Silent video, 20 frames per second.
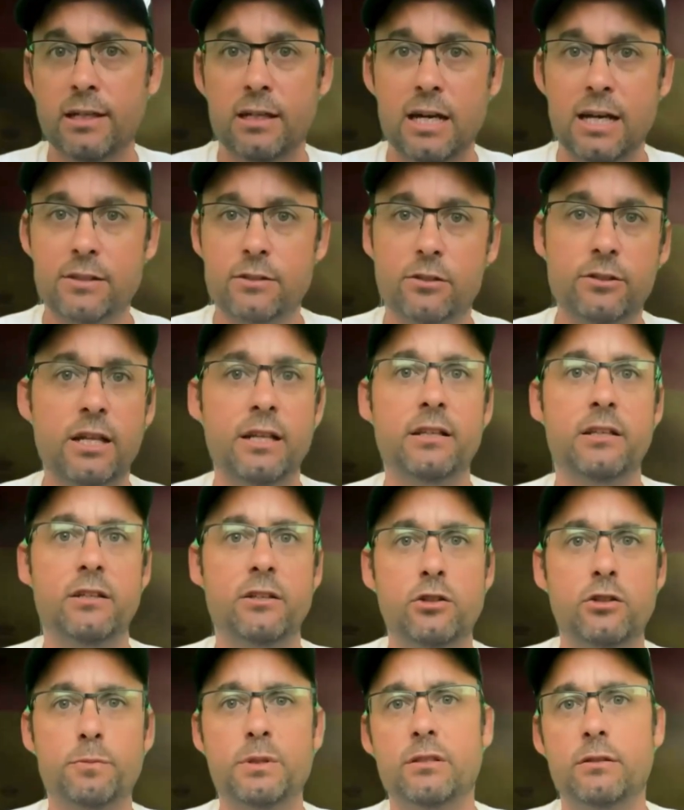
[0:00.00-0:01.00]
understanding
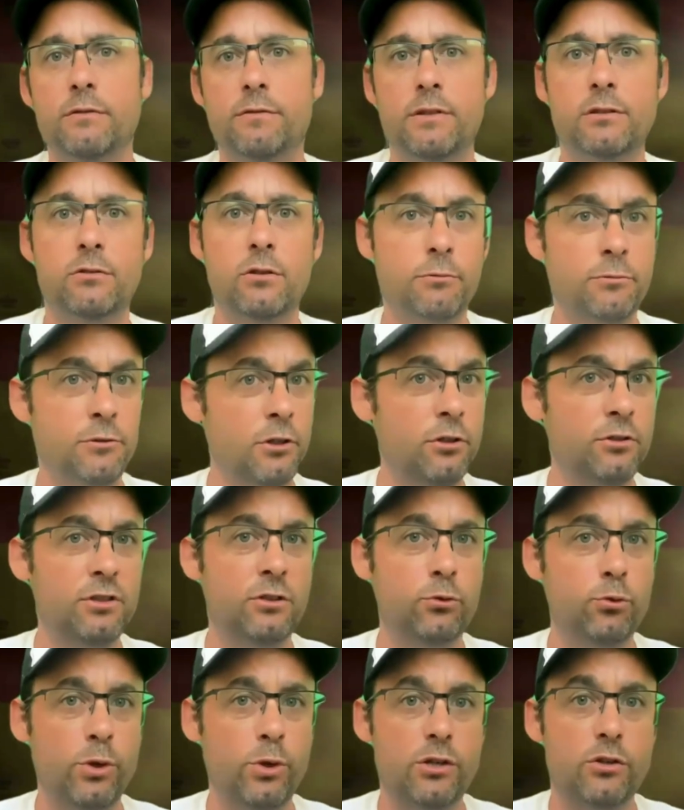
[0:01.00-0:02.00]
the specifics of your
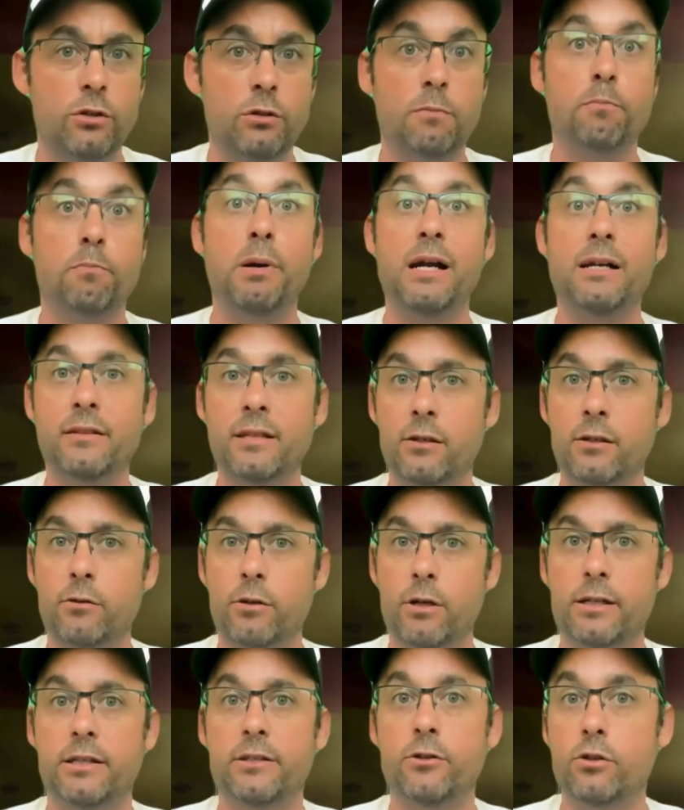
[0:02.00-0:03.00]
situation,
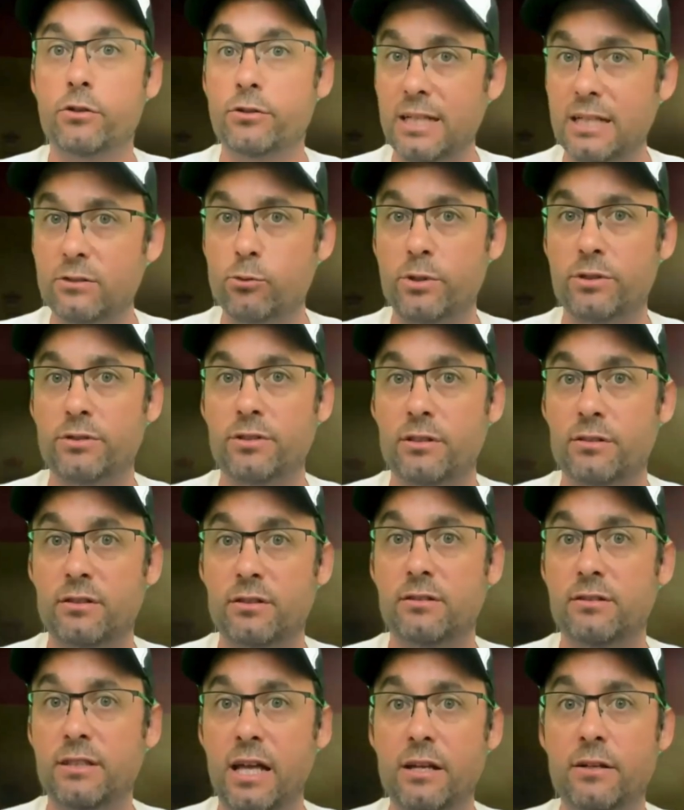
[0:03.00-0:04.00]
particularly your tax residency
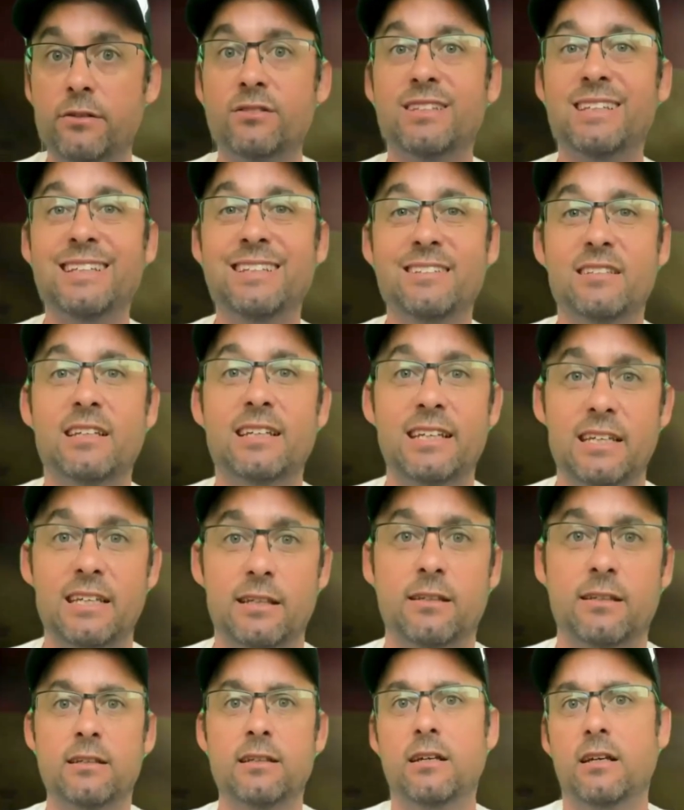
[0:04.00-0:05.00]
status, is key.